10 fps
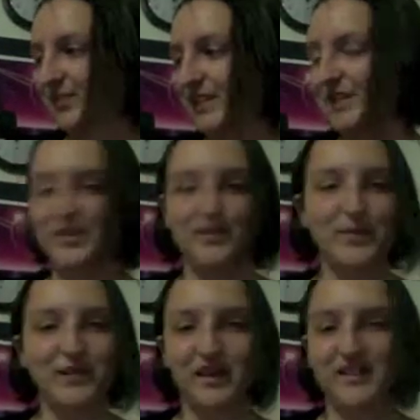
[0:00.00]
there's been
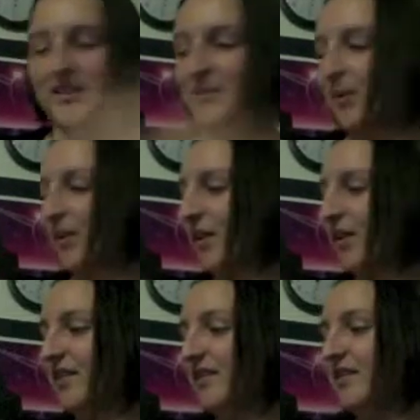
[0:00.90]
a lot of stuff going
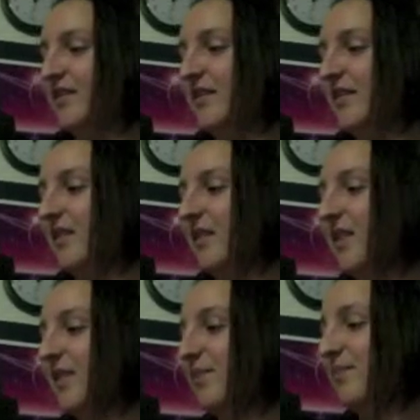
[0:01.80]
on,
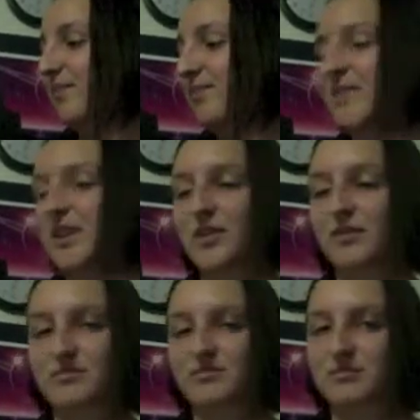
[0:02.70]
you know,
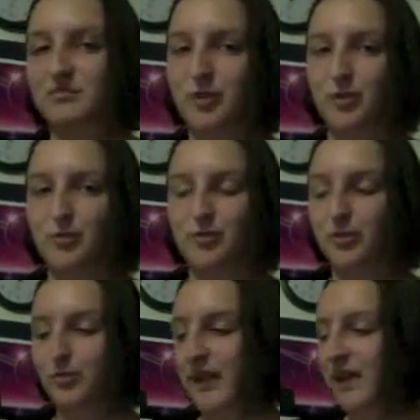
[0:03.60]
normal school
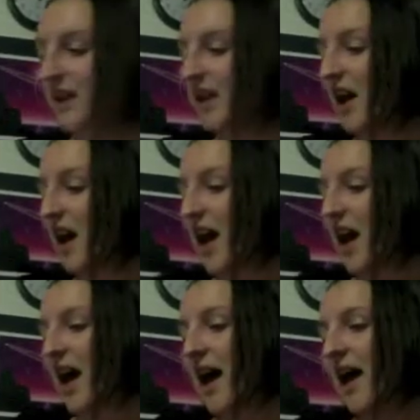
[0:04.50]
week.
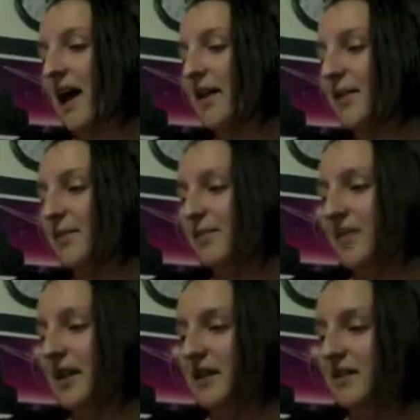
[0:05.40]
And
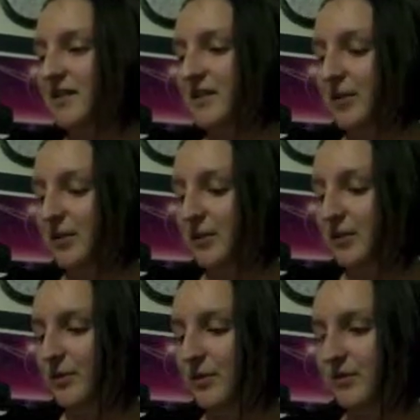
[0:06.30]

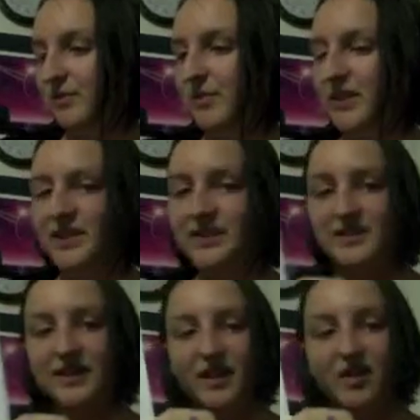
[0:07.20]
so, but
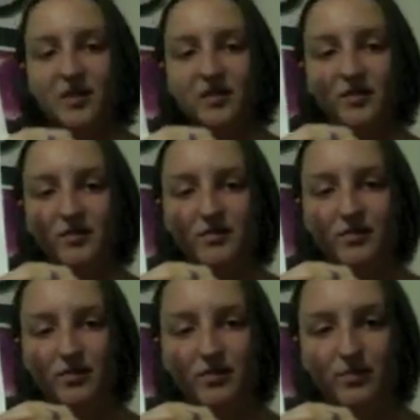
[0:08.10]
there's like
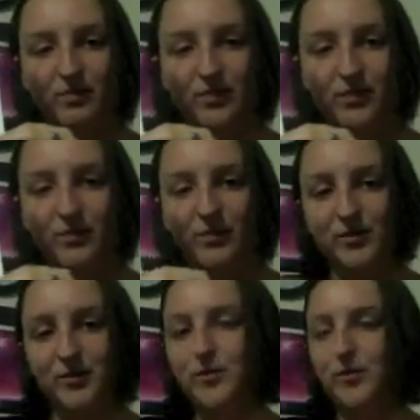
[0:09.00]
the
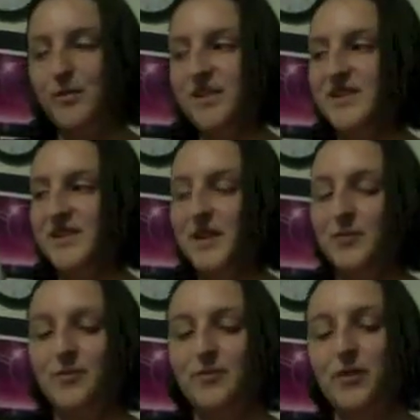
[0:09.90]
first performance, second
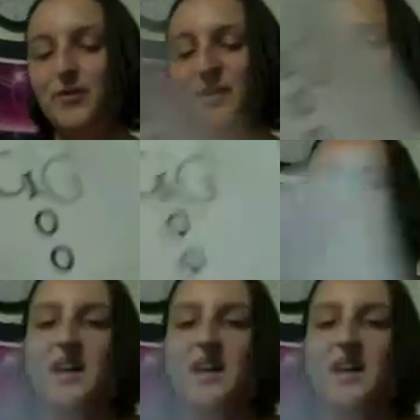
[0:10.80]
performance.